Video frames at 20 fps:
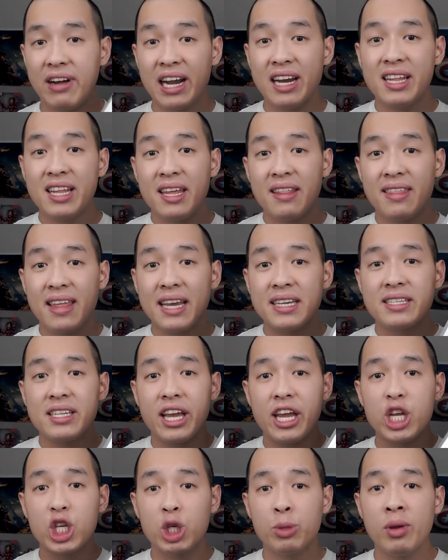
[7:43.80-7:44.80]
Finally, thanks to
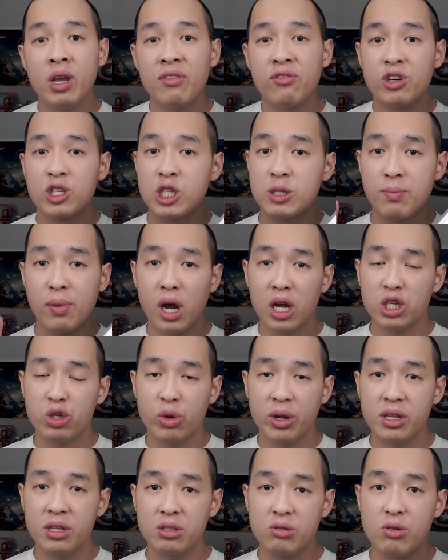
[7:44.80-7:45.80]
HP for
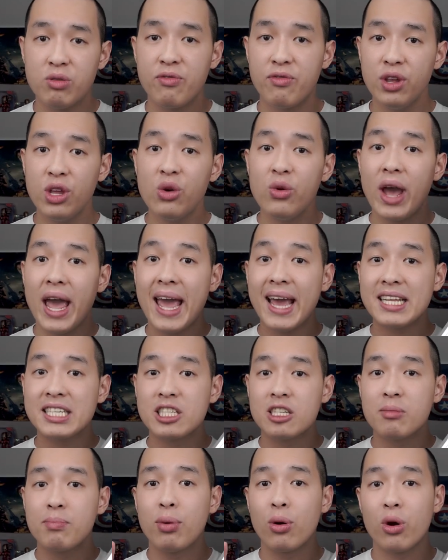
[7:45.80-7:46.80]
sponsoring this review and
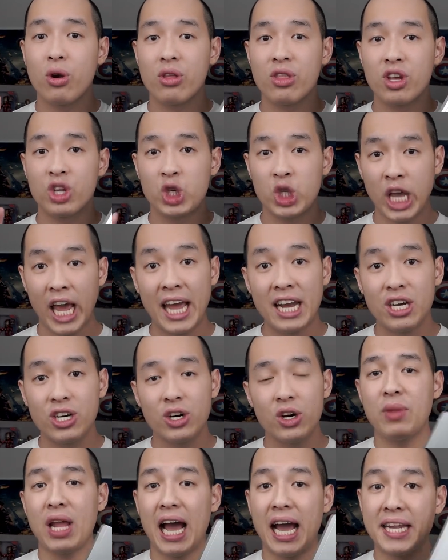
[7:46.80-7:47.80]
supporting the
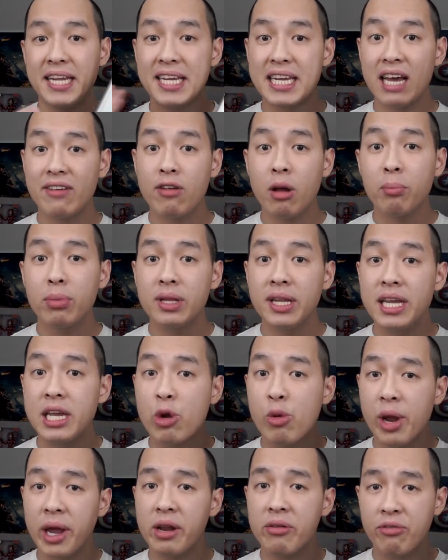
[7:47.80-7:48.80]
channel. I did have complete
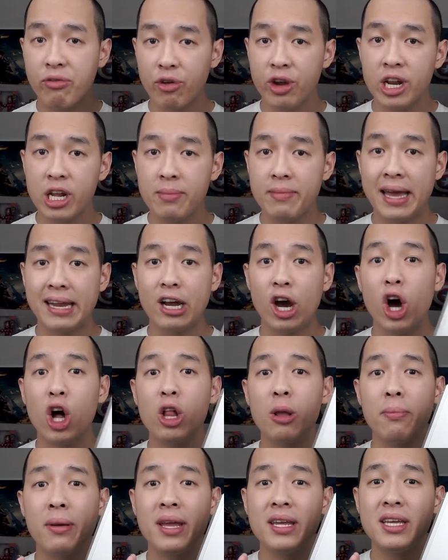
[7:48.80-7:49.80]
creative freedom and
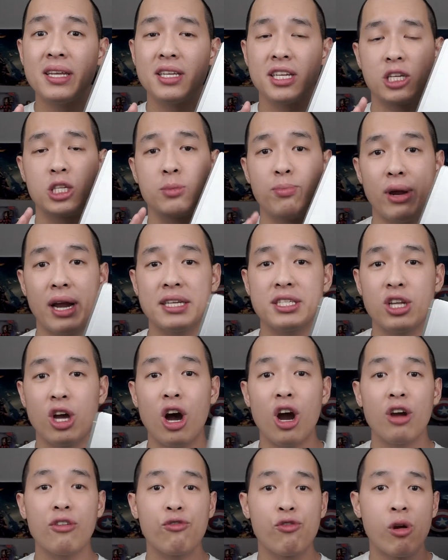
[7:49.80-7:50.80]
all opinions expressed
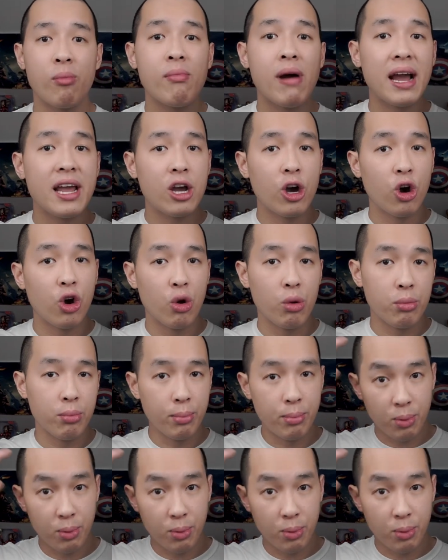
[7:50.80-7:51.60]
are from my own